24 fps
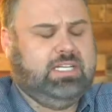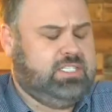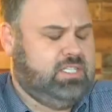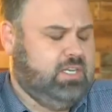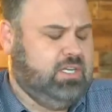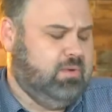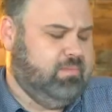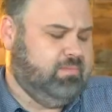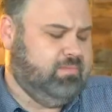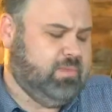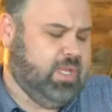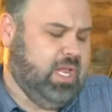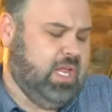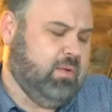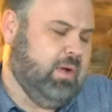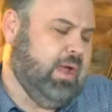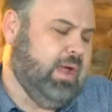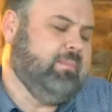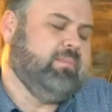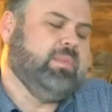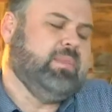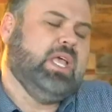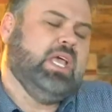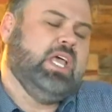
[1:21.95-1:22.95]
So
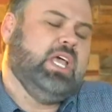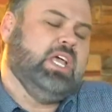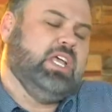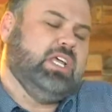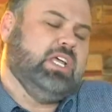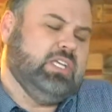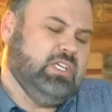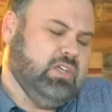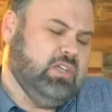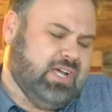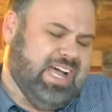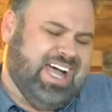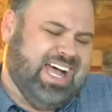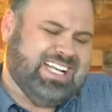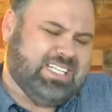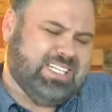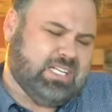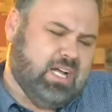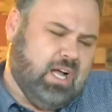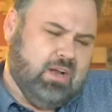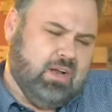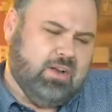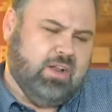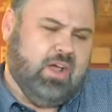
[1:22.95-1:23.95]
anyway, you guys
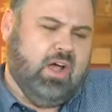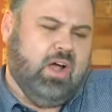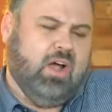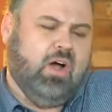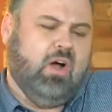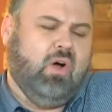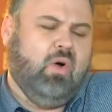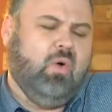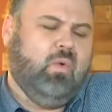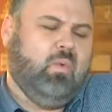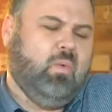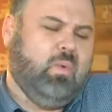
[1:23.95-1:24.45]
all know